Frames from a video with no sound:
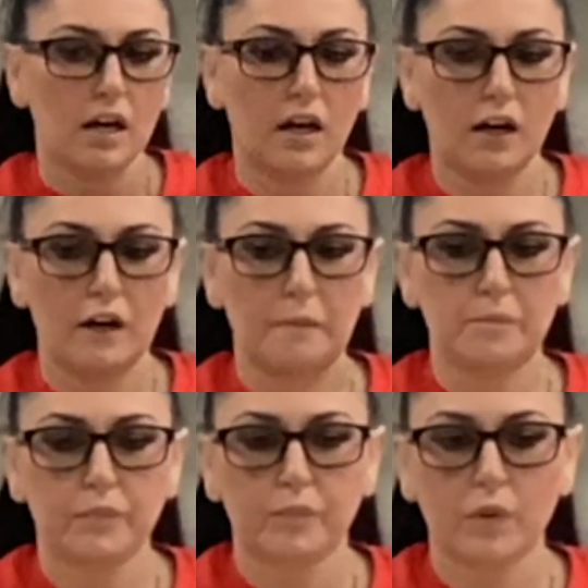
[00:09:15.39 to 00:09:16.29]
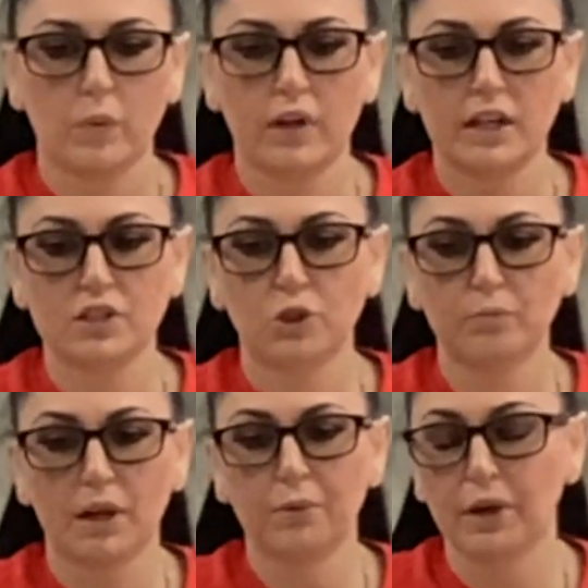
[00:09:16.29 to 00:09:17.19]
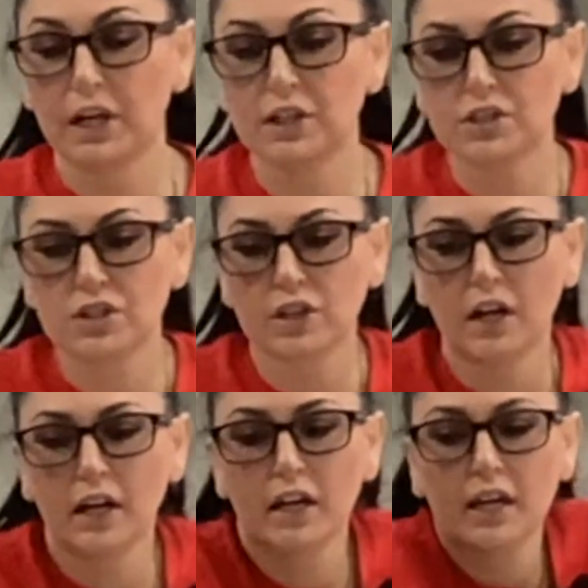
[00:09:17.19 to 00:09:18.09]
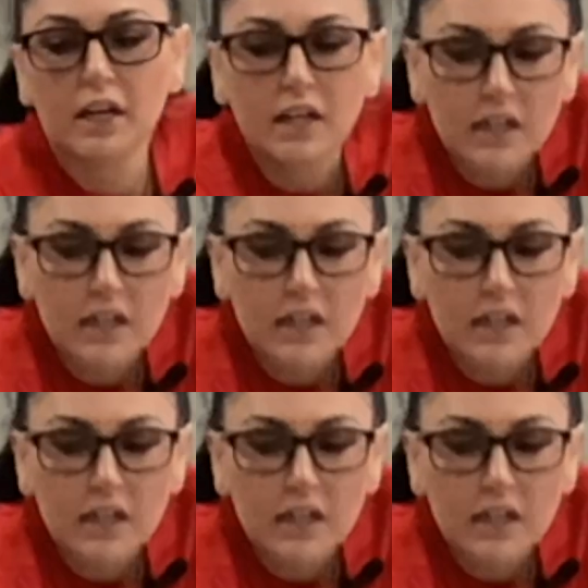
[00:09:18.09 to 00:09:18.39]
When I sold my ranch, I